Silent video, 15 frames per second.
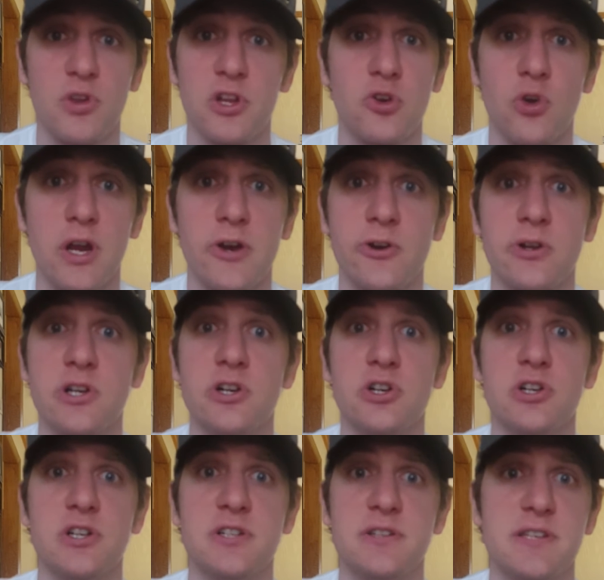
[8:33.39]
the greater
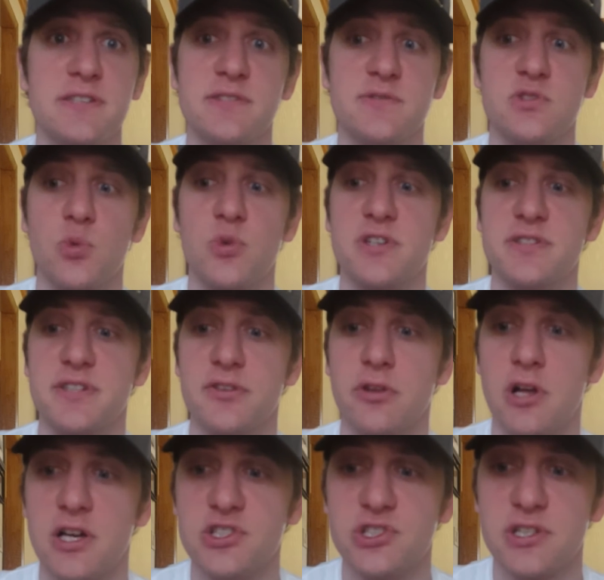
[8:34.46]
good, his twisted
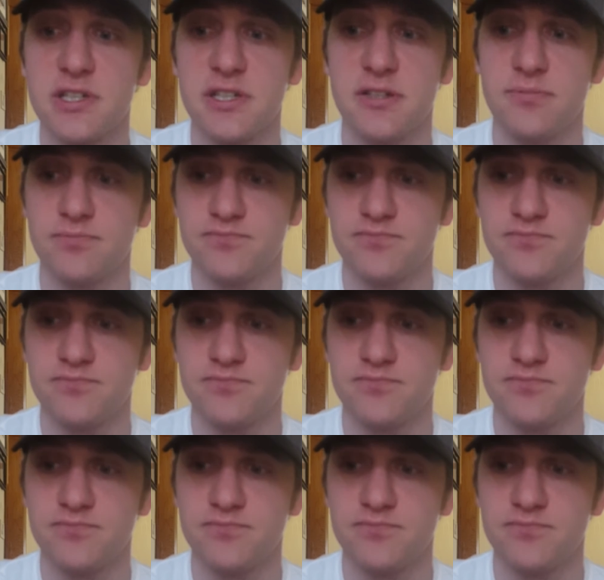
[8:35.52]
logic.